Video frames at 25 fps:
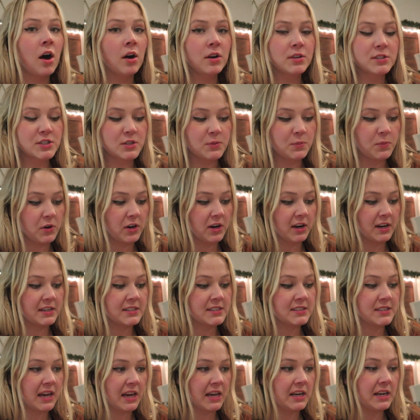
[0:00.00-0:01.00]
all super
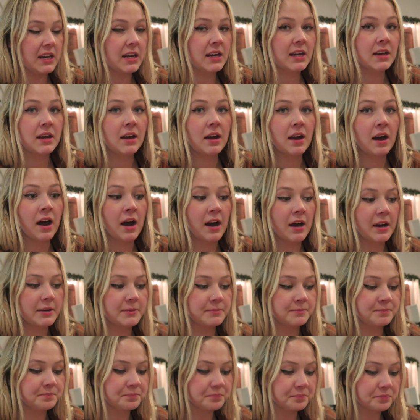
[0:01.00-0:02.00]
exciting.
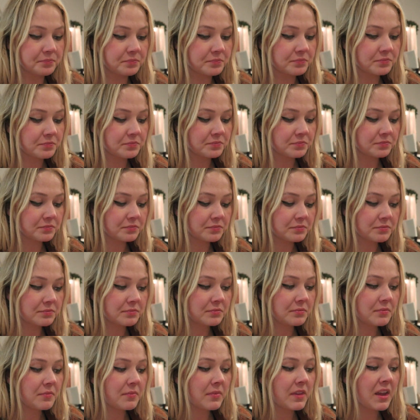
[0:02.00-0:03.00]
Um,
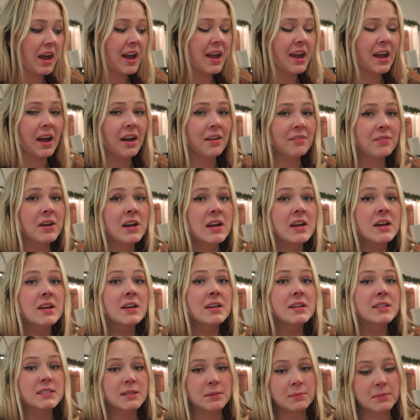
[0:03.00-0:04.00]
I have
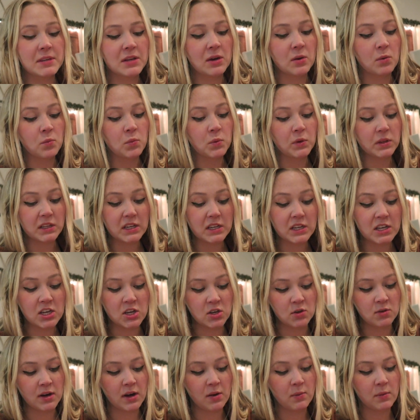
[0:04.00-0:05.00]
something really
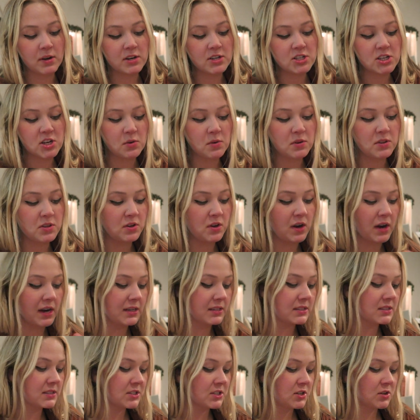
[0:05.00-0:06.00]
cute I wanna share with you
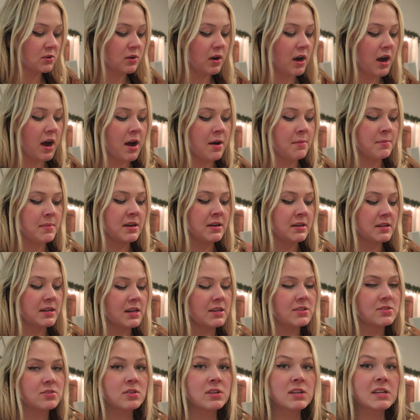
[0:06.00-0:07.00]
guys too. Um, in
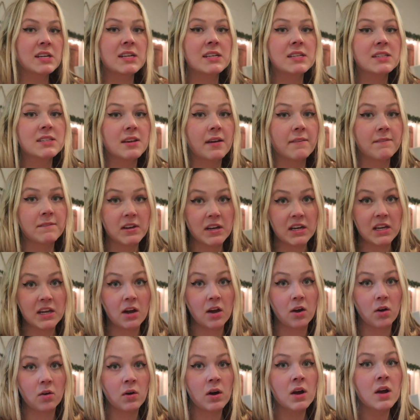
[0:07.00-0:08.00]
yesterday's
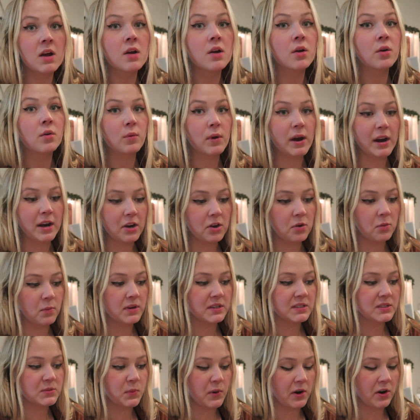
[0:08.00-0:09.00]
video, Riker
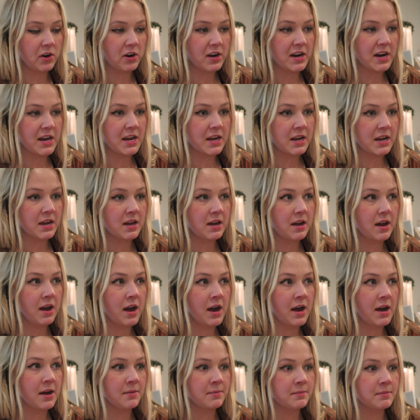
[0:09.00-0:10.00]
was wearing,
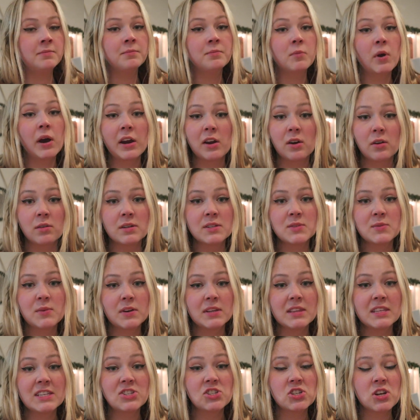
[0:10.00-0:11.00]
um, Riker was
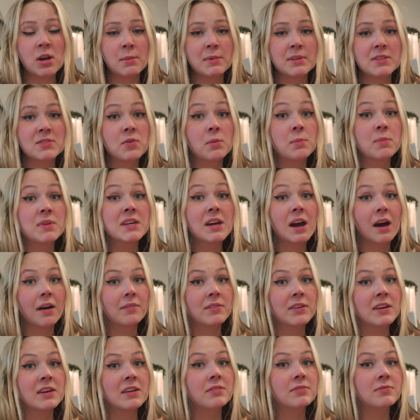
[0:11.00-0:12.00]
wearing these jammies from
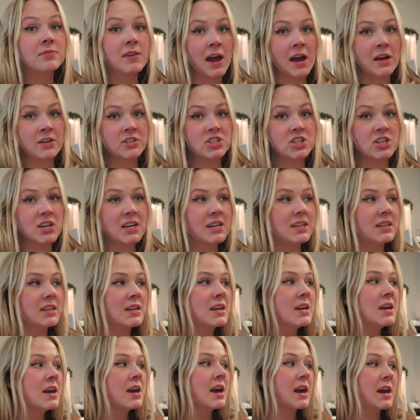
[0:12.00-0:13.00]
Yaffe Fashion.
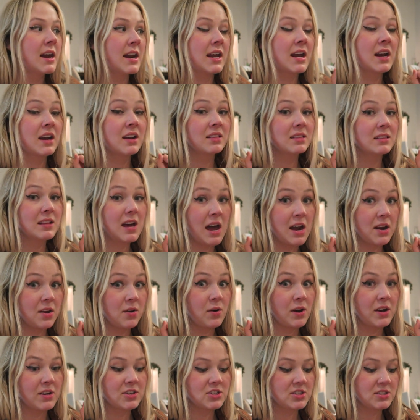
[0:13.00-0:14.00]
And I got a lot of
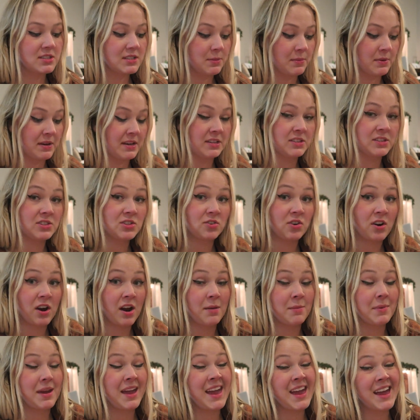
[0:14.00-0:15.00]
questions on my
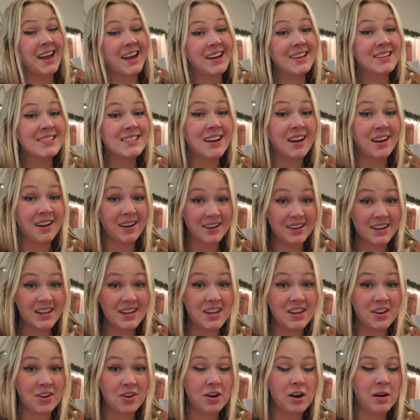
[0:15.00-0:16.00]
Instagram and on
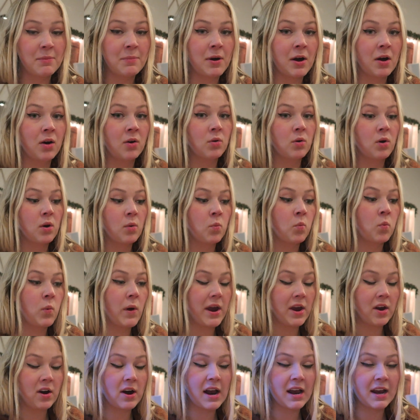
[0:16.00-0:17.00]
here about
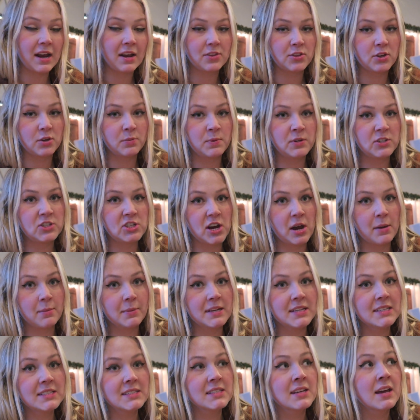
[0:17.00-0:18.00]
where I got their
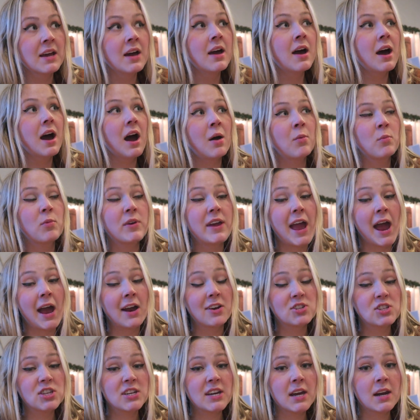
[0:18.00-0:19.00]
pajamas. Um, we
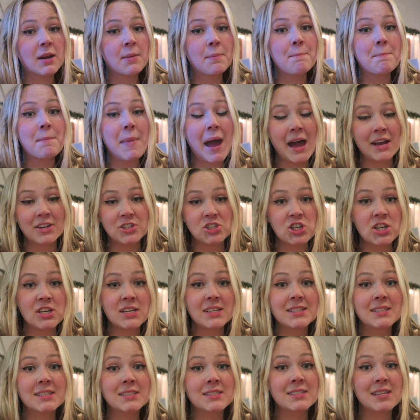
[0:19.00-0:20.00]
actually got a
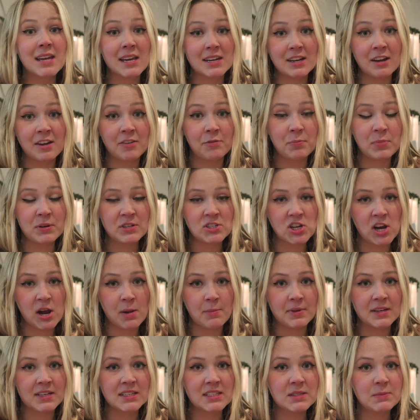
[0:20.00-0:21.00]
matching set of
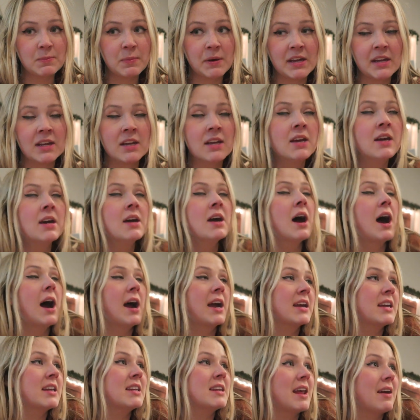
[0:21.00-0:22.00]
pajamas, but
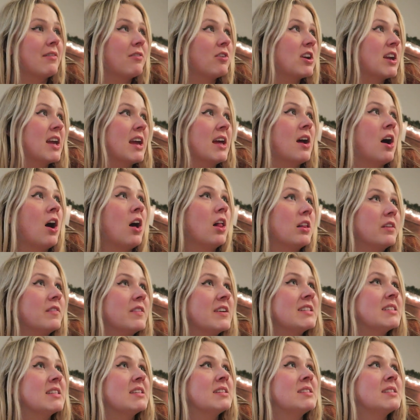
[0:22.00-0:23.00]
I can never get all of
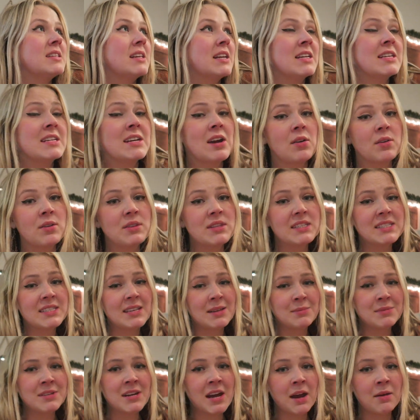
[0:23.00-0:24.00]
us sitting down at the
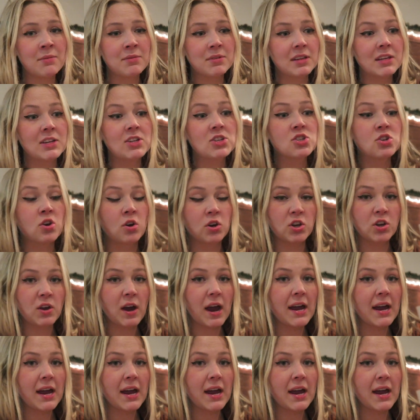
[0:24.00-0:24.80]
same time to like show you